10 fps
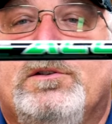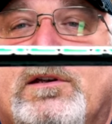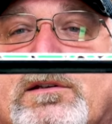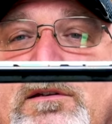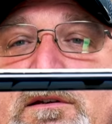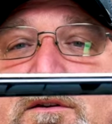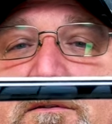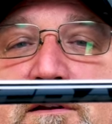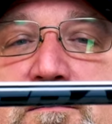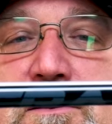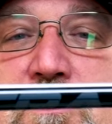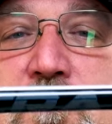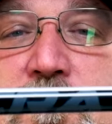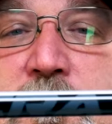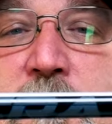just incredibly
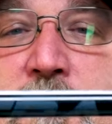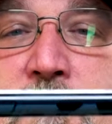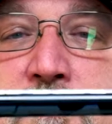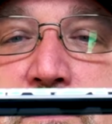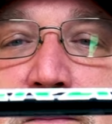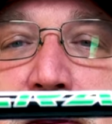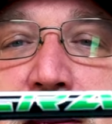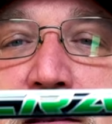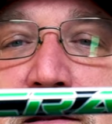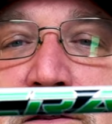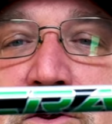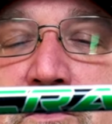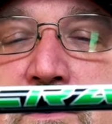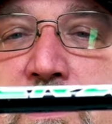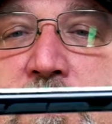cool. The paint in the
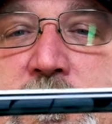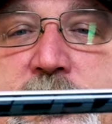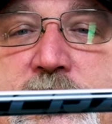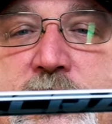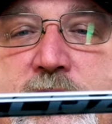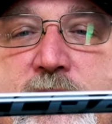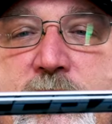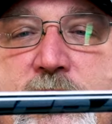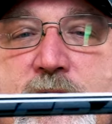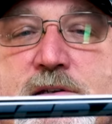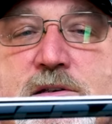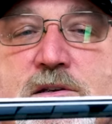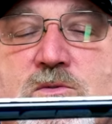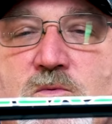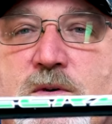green is just, it's
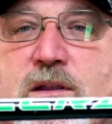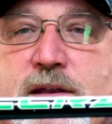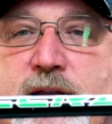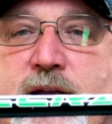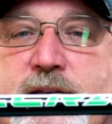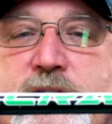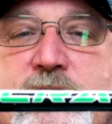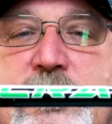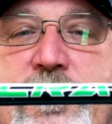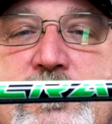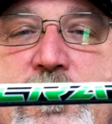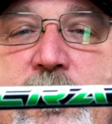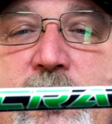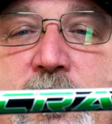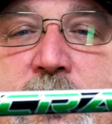just really nice. It stands
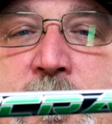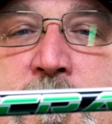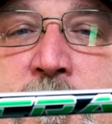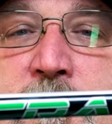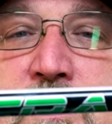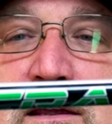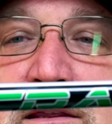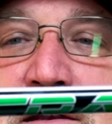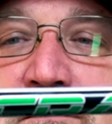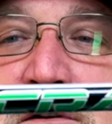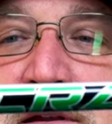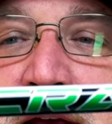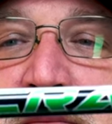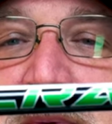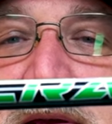out well. And then if you're
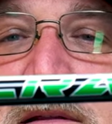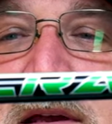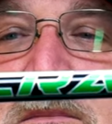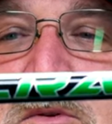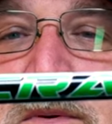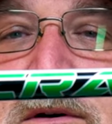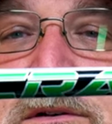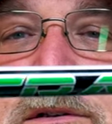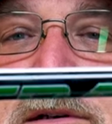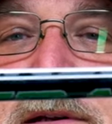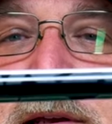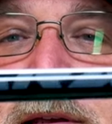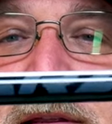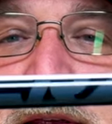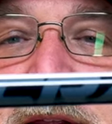not a big label person,
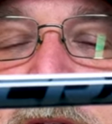then